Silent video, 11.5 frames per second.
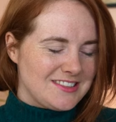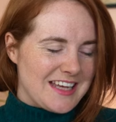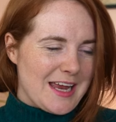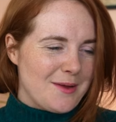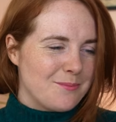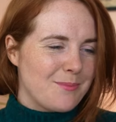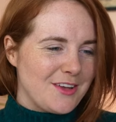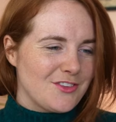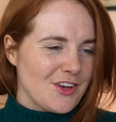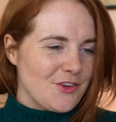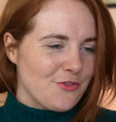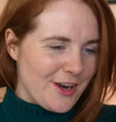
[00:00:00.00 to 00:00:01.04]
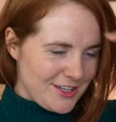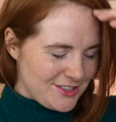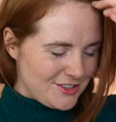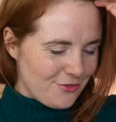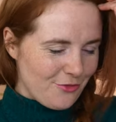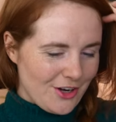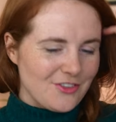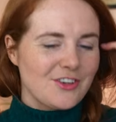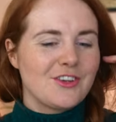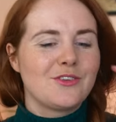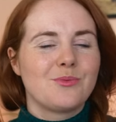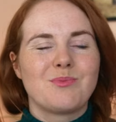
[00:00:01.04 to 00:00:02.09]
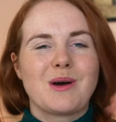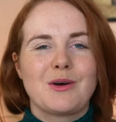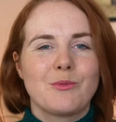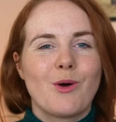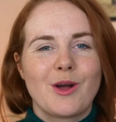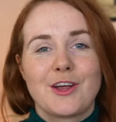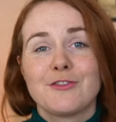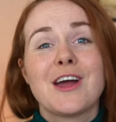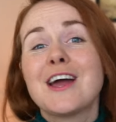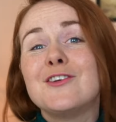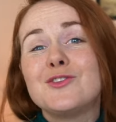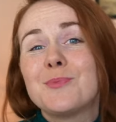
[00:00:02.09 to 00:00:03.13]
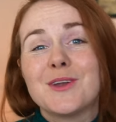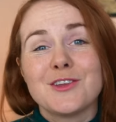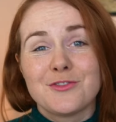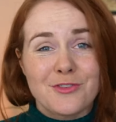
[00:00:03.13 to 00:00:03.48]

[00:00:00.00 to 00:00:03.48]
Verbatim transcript: saying basic French phrases while walking around, but it's